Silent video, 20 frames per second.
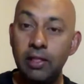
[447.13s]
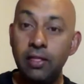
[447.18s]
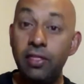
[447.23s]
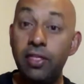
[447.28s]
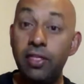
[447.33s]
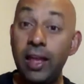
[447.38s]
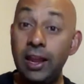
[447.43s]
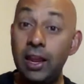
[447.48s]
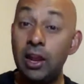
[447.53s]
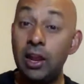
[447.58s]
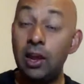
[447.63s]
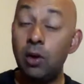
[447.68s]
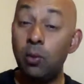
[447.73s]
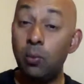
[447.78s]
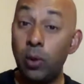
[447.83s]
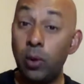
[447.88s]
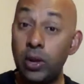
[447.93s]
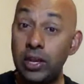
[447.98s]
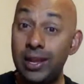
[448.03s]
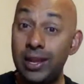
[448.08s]
Then
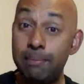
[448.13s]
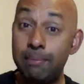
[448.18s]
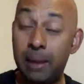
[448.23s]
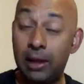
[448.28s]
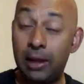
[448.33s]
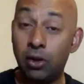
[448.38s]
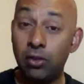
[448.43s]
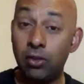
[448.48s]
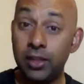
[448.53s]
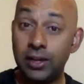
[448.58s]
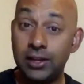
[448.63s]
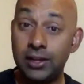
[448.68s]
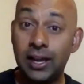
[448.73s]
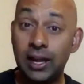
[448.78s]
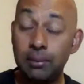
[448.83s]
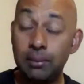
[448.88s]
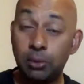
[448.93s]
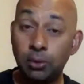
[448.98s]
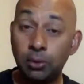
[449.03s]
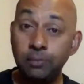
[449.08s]
when you get back on the
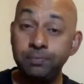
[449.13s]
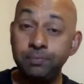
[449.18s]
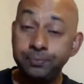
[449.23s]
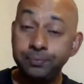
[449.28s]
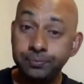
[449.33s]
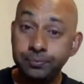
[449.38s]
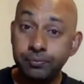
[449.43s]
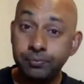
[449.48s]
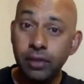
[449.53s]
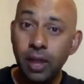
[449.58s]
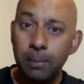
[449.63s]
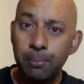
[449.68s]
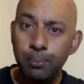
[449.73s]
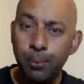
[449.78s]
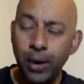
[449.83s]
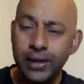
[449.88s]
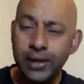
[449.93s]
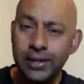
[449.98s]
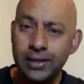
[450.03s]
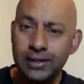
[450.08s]
table,
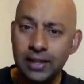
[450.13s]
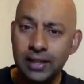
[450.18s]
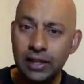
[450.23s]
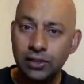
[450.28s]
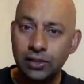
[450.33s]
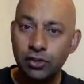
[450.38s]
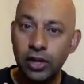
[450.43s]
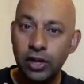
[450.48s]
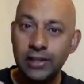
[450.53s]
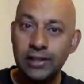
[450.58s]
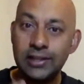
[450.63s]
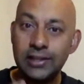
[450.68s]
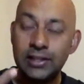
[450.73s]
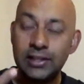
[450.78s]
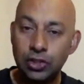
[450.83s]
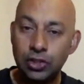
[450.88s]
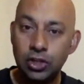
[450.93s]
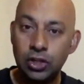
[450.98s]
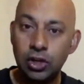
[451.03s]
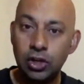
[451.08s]
practice that
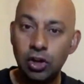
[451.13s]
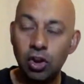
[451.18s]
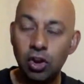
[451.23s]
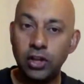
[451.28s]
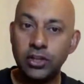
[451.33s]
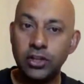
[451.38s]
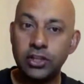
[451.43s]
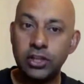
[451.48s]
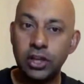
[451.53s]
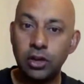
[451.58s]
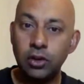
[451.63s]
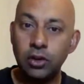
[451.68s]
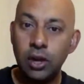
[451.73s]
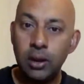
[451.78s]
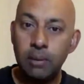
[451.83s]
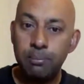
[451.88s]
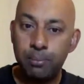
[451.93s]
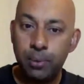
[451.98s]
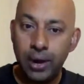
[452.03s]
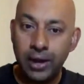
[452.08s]
transition a lot. So
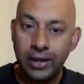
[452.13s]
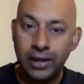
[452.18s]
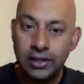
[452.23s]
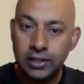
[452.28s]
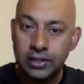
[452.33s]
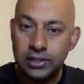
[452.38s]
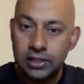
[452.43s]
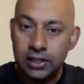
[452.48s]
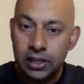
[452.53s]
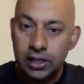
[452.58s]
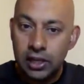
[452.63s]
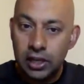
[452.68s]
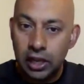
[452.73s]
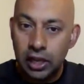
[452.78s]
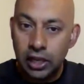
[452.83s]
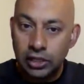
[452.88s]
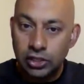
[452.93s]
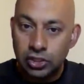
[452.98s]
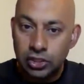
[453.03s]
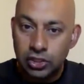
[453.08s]
practice
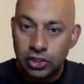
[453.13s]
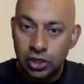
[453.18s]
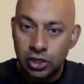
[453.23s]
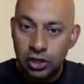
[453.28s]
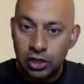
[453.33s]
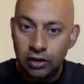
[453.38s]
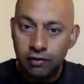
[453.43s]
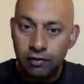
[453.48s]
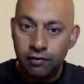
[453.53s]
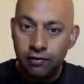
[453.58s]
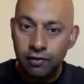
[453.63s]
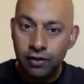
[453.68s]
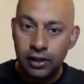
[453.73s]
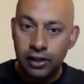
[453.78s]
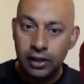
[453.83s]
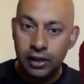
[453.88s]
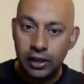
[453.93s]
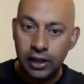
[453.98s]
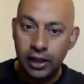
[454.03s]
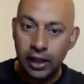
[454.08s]
a serve
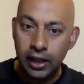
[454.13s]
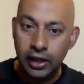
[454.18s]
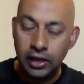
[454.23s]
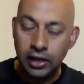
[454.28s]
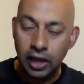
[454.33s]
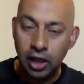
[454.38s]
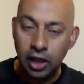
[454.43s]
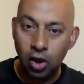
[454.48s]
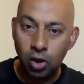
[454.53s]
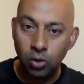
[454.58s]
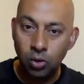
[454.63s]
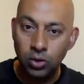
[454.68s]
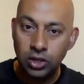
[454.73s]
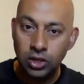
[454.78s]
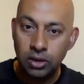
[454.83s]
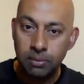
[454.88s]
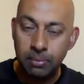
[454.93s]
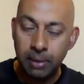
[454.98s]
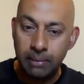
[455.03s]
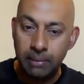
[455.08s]
and holding
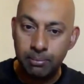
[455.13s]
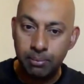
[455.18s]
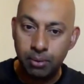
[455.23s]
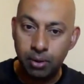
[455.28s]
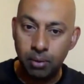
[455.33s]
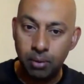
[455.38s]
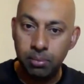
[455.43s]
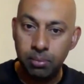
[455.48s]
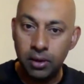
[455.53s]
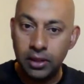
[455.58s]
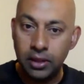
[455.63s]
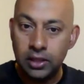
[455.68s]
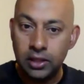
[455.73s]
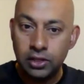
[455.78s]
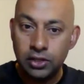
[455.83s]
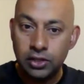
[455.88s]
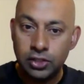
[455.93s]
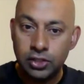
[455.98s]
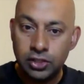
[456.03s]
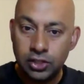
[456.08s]
your bat properly.
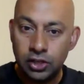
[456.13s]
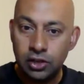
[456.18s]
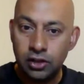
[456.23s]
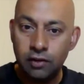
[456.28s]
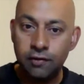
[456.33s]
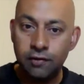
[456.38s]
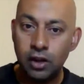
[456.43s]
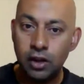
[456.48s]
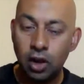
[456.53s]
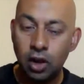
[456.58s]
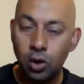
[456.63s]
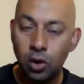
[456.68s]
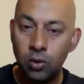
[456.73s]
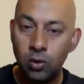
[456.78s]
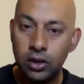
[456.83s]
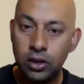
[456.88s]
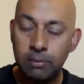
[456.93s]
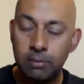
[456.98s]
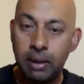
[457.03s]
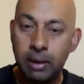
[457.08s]
Serve,
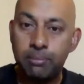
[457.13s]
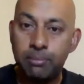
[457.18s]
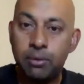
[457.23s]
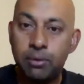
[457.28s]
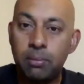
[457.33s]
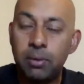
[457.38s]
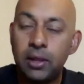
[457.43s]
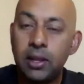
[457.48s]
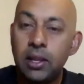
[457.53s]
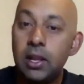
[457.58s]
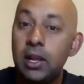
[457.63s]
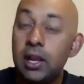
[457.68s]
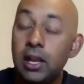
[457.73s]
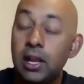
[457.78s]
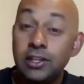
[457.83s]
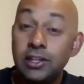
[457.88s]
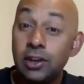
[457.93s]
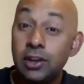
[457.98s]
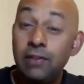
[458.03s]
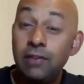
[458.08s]
holding your bat properly.
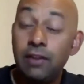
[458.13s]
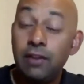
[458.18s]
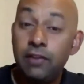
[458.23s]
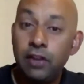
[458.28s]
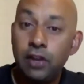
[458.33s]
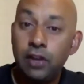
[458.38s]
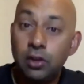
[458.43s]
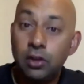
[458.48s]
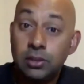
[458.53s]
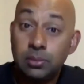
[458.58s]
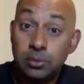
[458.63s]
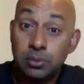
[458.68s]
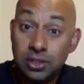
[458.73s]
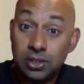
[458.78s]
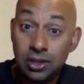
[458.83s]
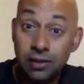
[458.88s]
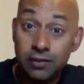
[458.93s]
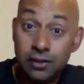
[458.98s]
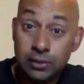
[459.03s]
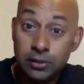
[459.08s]
So even if you're doing some
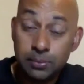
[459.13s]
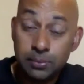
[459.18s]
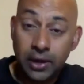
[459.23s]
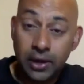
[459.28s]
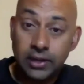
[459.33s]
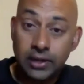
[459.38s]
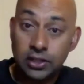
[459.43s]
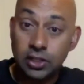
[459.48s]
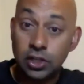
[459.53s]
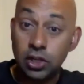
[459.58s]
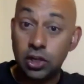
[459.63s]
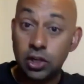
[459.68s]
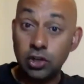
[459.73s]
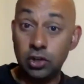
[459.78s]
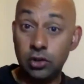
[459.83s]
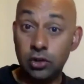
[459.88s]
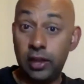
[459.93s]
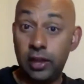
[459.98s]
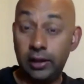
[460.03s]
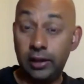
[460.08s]
service practice, you can
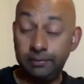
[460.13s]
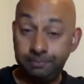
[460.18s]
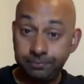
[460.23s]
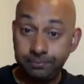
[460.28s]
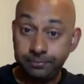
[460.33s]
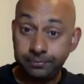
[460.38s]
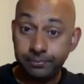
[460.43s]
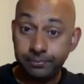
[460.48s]
do that.